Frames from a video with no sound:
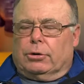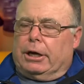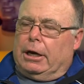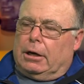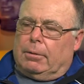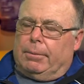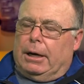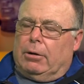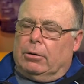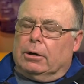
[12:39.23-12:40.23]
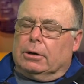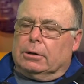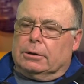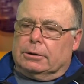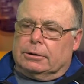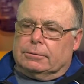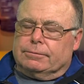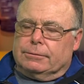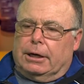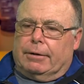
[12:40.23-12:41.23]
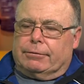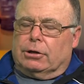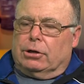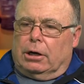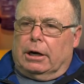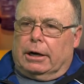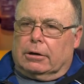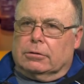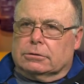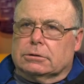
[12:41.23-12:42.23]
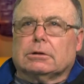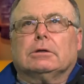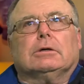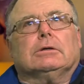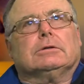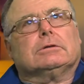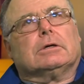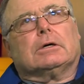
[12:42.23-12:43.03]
Cannon Mountain, after dark, you see these